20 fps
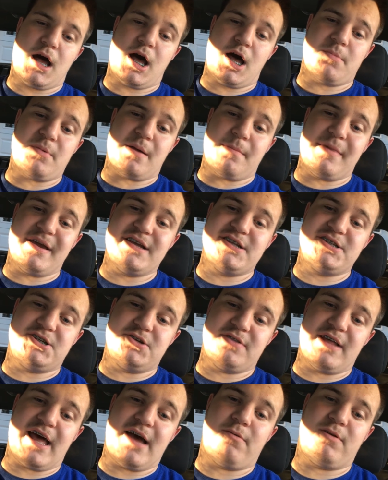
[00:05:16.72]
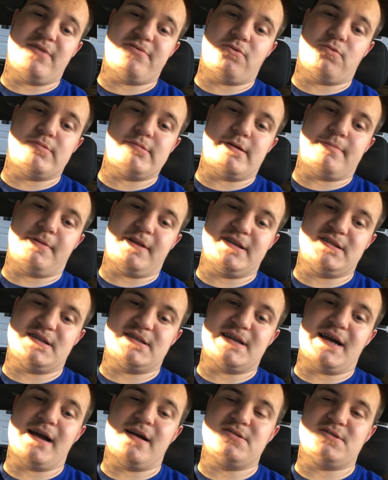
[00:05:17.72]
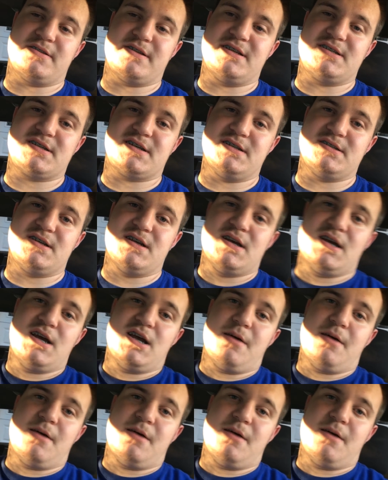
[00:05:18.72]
I may do that whenever we replace the tires on this, because